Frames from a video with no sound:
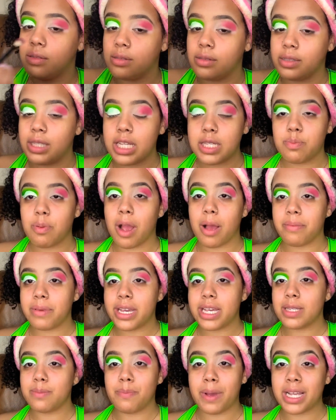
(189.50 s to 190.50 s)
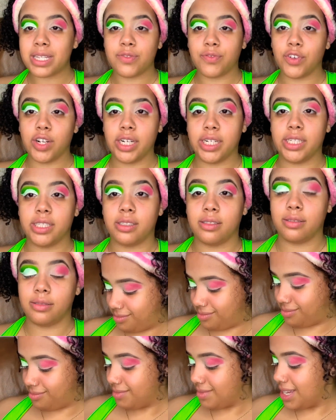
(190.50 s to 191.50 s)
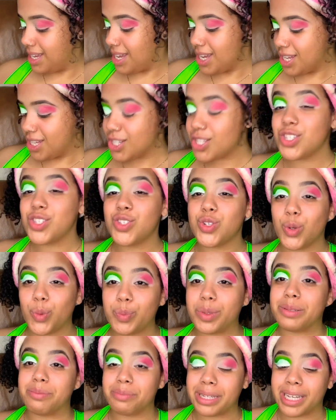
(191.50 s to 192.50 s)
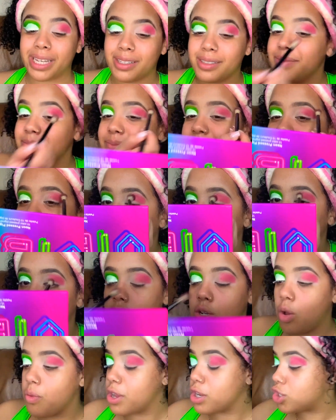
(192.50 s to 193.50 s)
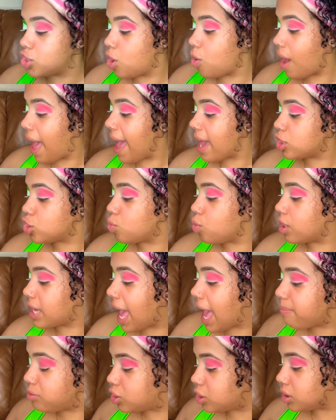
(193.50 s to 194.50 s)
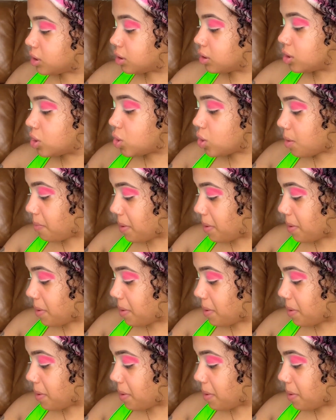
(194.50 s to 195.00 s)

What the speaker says: this is probably his best friend. Stupid me. You know, there's no actual caption to the